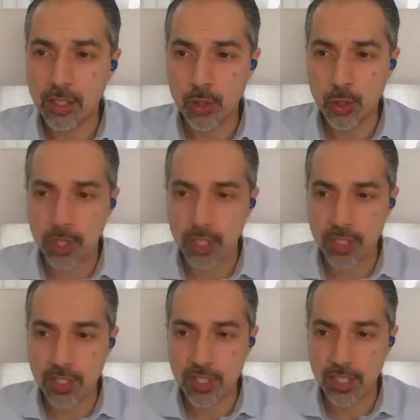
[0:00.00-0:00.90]
join
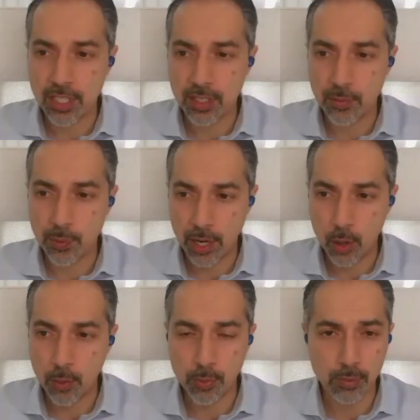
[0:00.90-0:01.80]
us in what
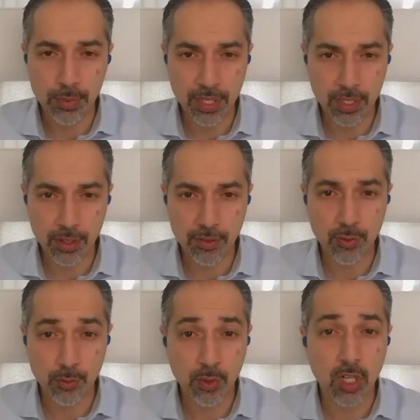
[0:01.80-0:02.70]
I hope will be a
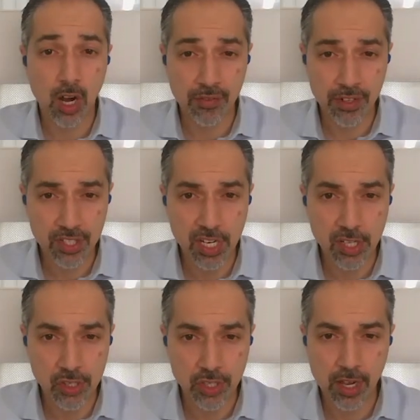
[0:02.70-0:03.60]
fruitful
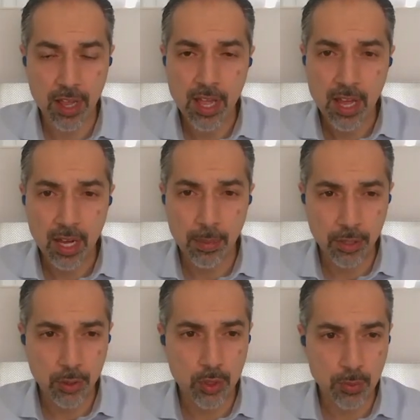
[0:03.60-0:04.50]
conversation
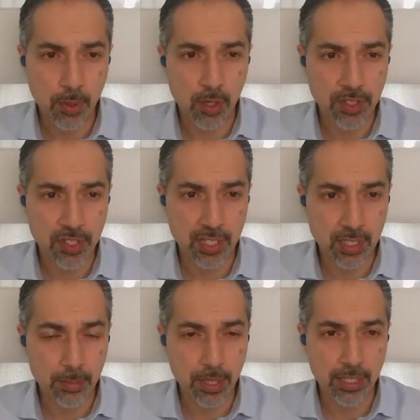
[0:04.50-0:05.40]
about U.S. policy
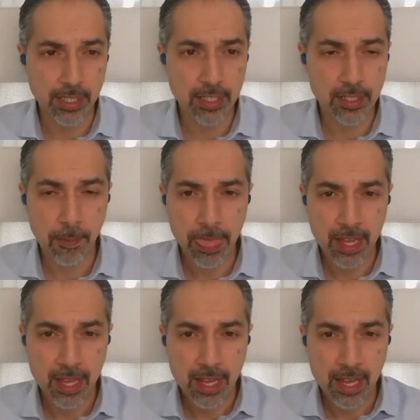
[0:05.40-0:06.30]
in the Middle East.
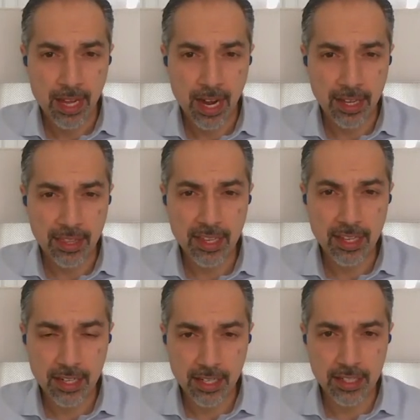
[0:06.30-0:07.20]
I
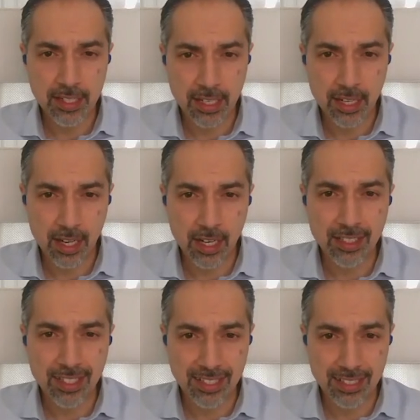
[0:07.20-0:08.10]
think it is an
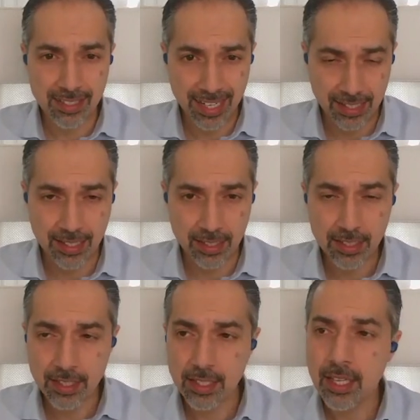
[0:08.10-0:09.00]

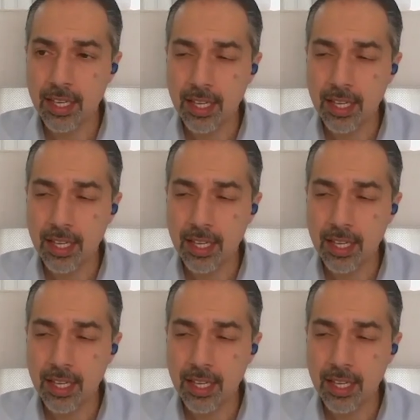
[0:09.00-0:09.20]
uncontested,